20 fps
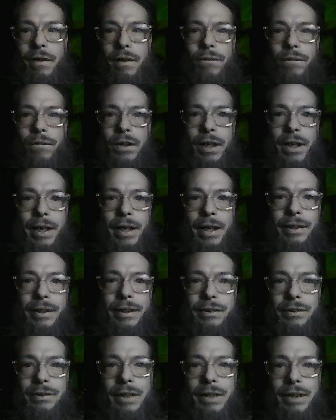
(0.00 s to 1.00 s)
You can't
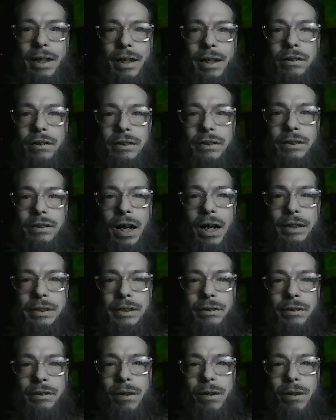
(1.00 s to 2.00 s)
do that on
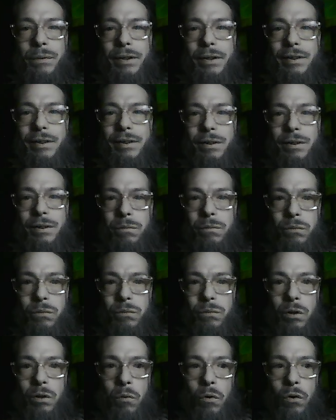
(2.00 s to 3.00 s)
non-UEFI systems
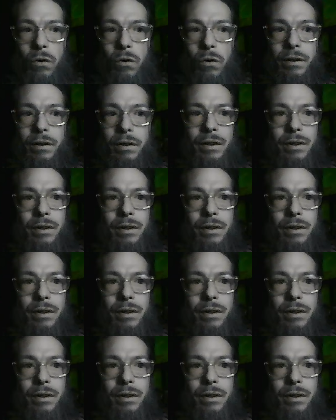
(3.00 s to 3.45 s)
no more.